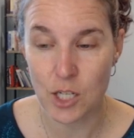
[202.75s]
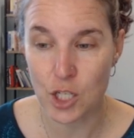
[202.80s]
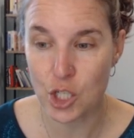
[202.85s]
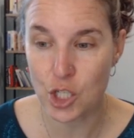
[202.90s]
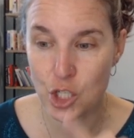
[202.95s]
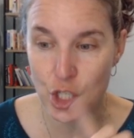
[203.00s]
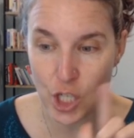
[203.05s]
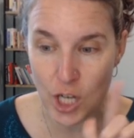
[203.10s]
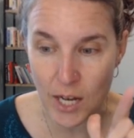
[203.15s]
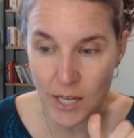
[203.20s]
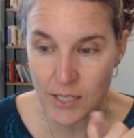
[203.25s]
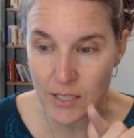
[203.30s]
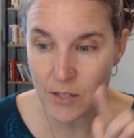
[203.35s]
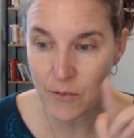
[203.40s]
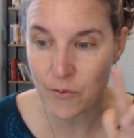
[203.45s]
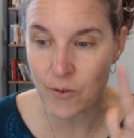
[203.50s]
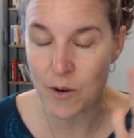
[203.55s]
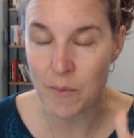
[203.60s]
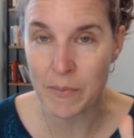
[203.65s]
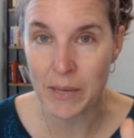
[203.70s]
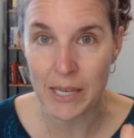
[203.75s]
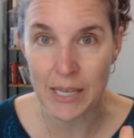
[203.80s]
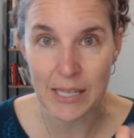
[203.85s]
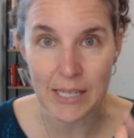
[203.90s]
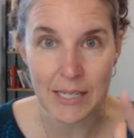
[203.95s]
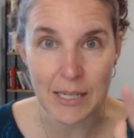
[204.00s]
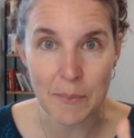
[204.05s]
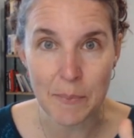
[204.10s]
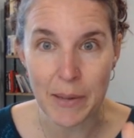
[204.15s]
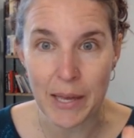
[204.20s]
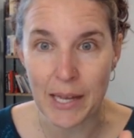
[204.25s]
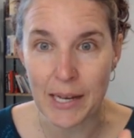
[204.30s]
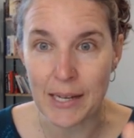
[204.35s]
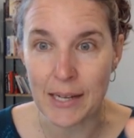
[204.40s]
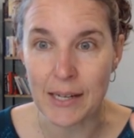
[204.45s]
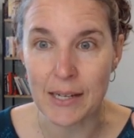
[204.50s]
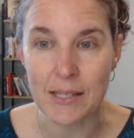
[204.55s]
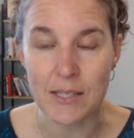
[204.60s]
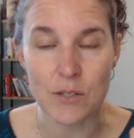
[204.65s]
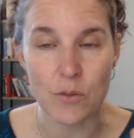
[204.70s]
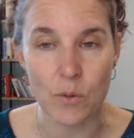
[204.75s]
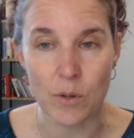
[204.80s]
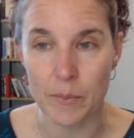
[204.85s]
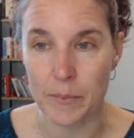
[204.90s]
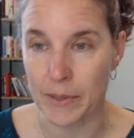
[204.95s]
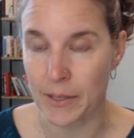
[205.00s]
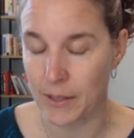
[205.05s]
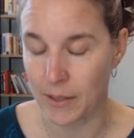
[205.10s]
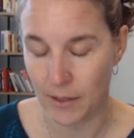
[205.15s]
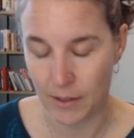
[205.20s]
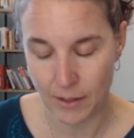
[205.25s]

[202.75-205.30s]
just from independent assortment.